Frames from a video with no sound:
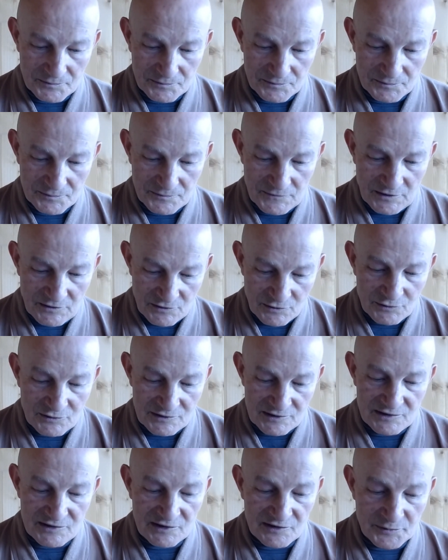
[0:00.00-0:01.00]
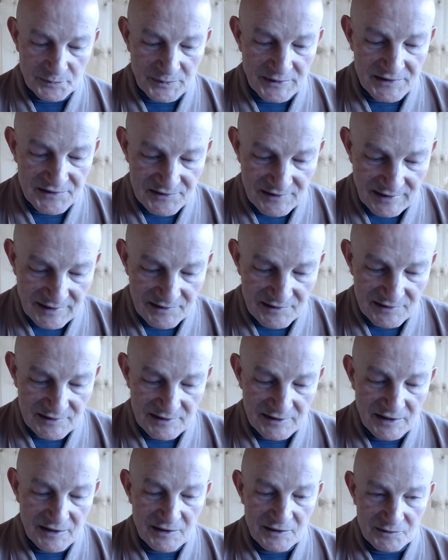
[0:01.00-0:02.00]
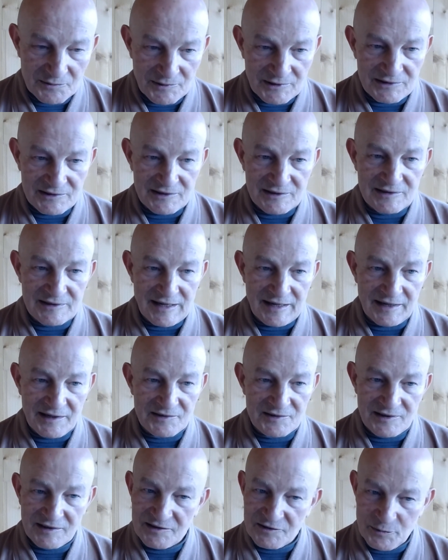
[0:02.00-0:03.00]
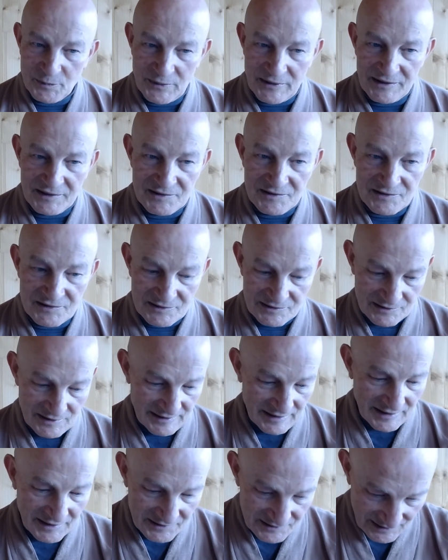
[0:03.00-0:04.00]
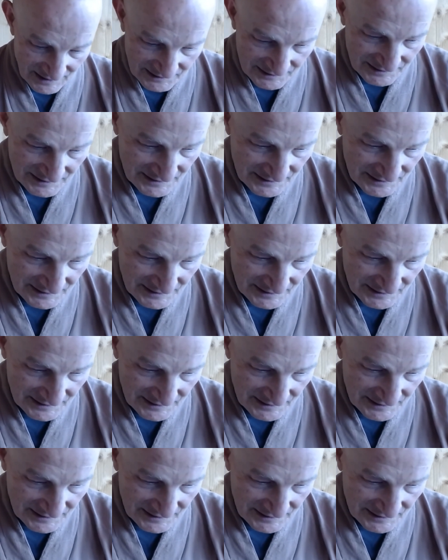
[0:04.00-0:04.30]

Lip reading: So this is precisely what the text explains, exactly